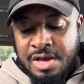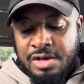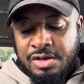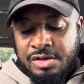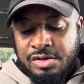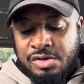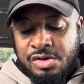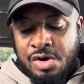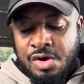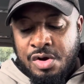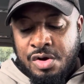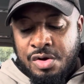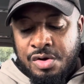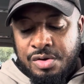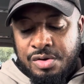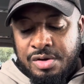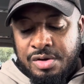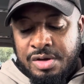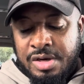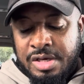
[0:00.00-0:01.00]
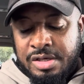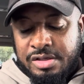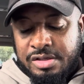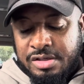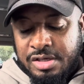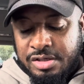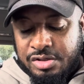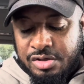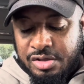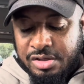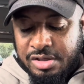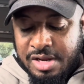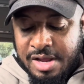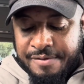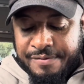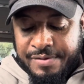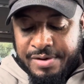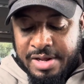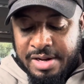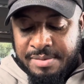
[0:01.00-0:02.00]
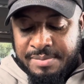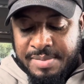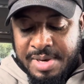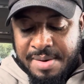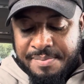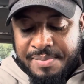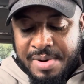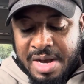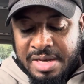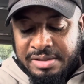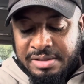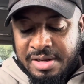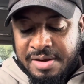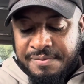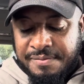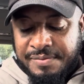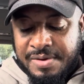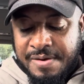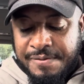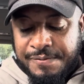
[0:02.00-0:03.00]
So this should definitely be a positive. They're